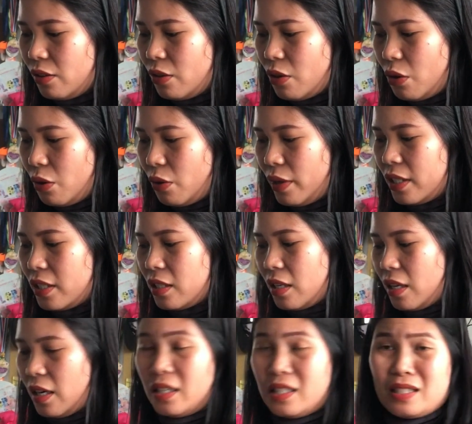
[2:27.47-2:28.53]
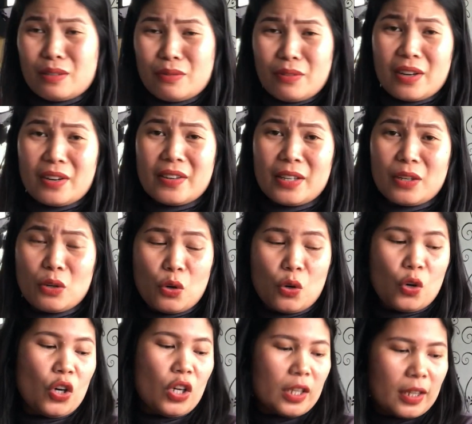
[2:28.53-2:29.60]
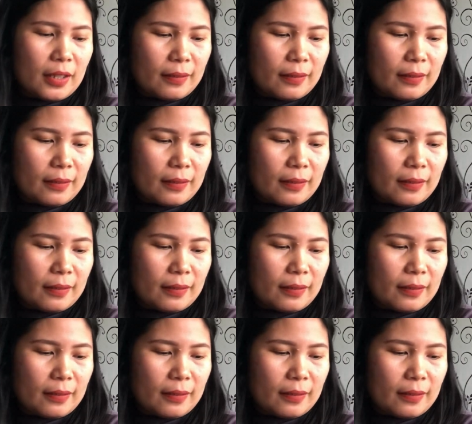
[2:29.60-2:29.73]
No, it's not. It's very broad.